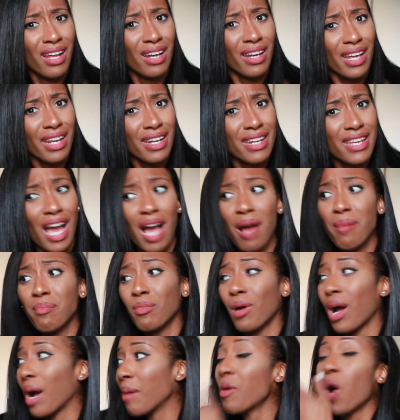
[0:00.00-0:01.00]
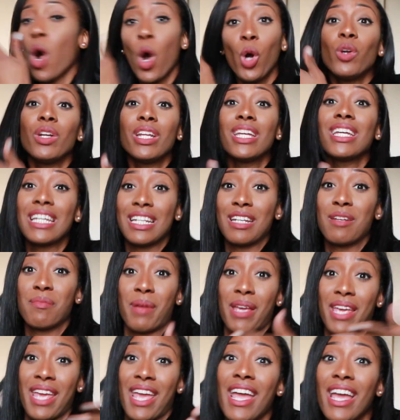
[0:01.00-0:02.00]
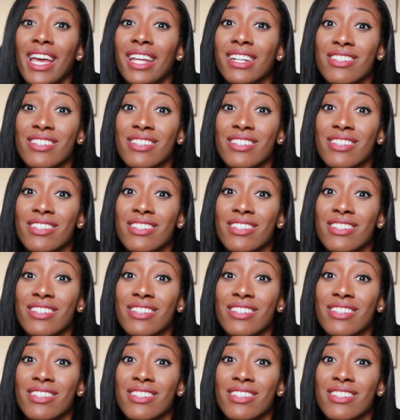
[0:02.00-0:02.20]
Lady, I'm holding it in my hand.